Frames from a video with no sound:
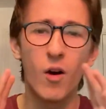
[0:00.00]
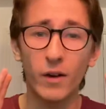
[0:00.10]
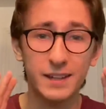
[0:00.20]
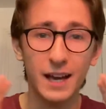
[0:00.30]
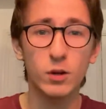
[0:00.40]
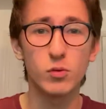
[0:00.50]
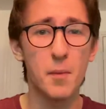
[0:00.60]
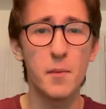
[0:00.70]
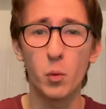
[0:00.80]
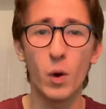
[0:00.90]
I cannot
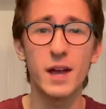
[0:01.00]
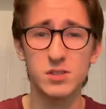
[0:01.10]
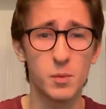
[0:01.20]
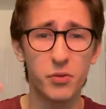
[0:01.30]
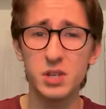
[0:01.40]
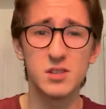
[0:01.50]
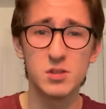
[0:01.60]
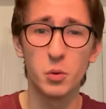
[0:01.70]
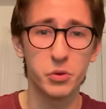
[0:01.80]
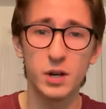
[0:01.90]
remember where, so if this is
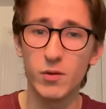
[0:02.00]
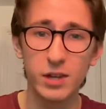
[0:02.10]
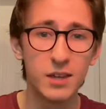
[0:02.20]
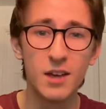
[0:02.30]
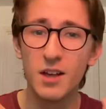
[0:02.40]
your theory,